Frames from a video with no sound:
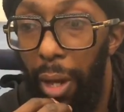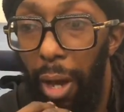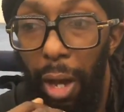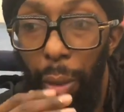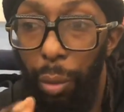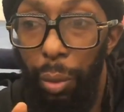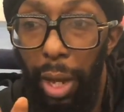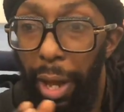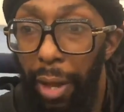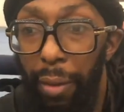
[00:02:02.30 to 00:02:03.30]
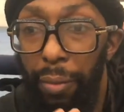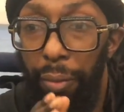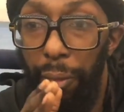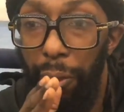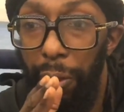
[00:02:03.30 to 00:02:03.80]
I don't have
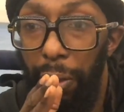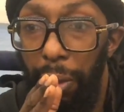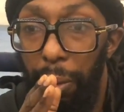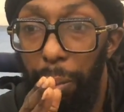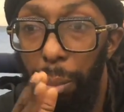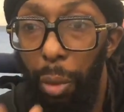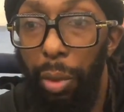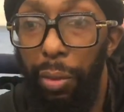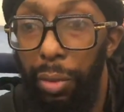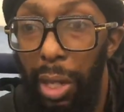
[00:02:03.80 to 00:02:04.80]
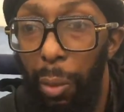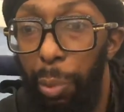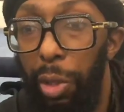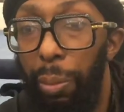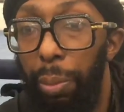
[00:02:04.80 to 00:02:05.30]
motives that will
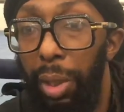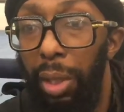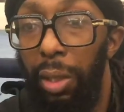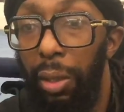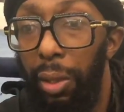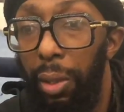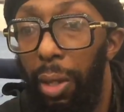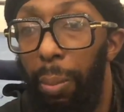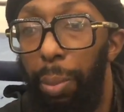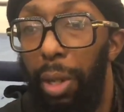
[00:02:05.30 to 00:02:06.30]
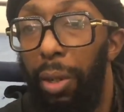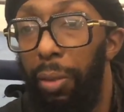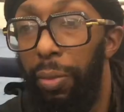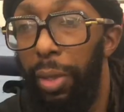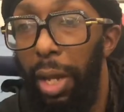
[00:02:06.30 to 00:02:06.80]
put me
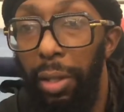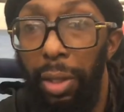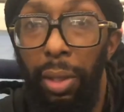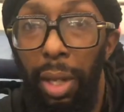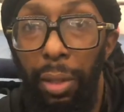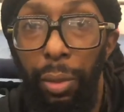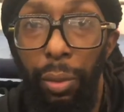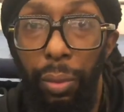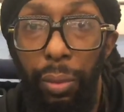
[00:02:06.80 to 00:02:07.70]
above anything that I do.